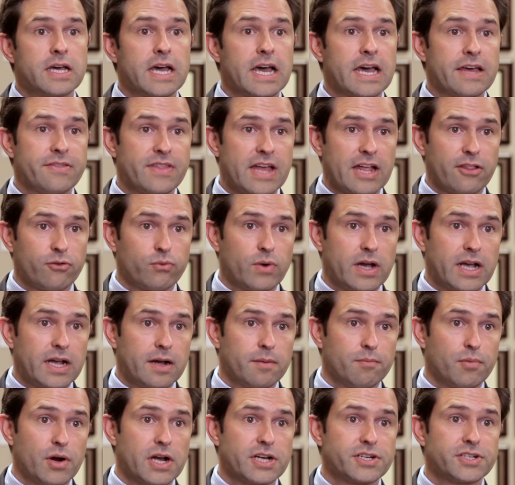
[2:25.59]
and that's why
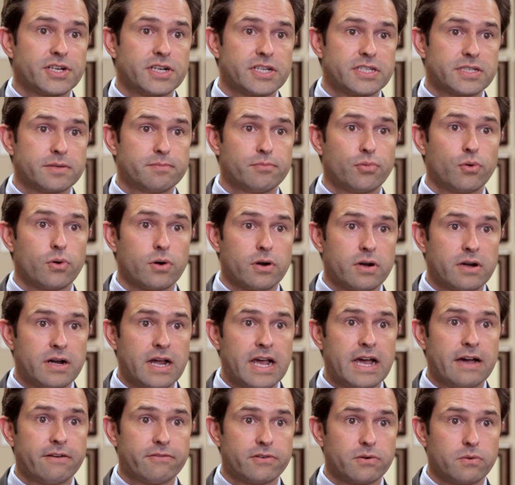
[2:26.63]
compression is
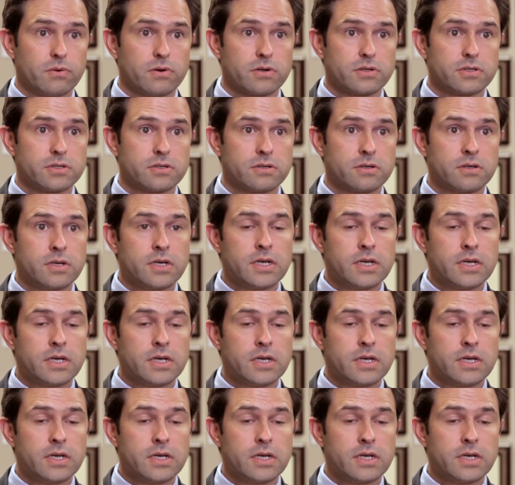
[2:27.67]
important afterwards.